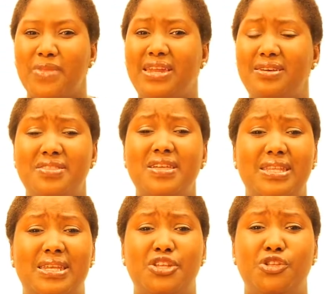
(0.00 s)
Another thing
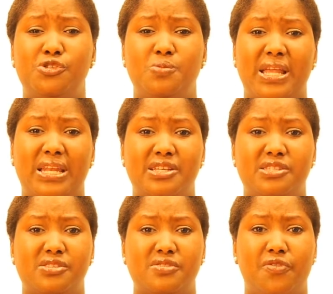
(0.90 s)
that I use my
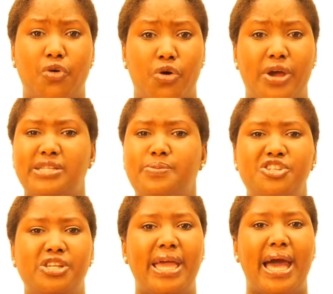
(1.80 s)
lists for,
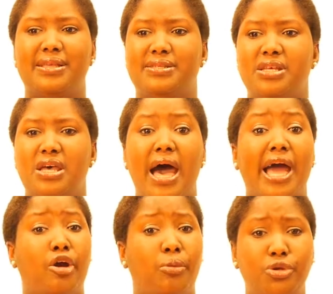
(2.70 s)
especially as
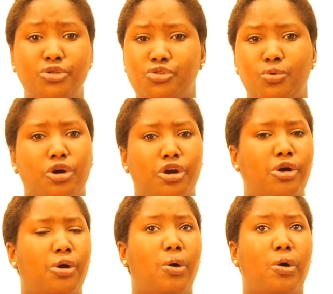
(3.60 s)
I commute to
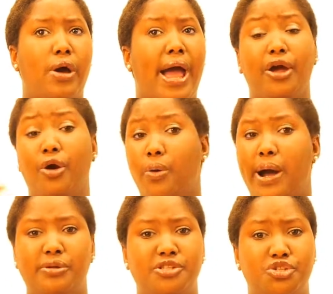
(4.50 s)
work or I go
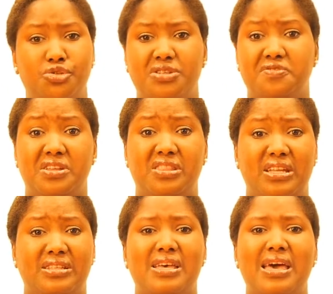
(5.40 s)
out and do different
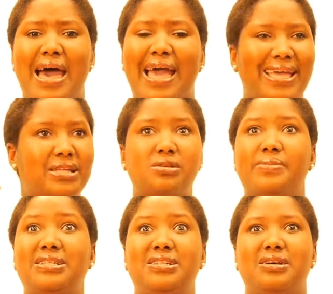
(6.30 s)
things, I get some
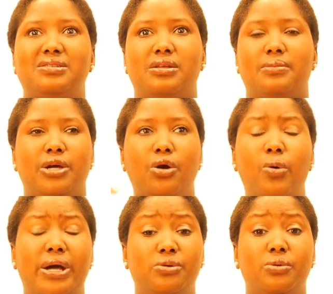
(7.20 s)
ideas and I'm like,
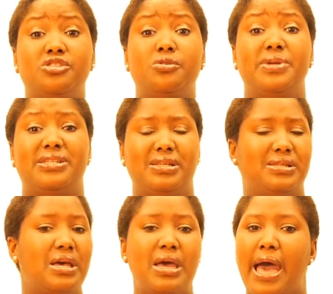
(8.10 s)
oh, I don't want to miss
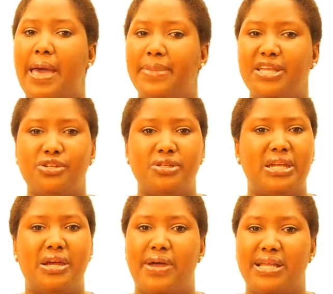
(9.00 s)
this. I make sure
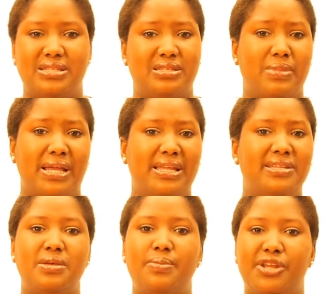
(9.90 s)
that I write it in my list. It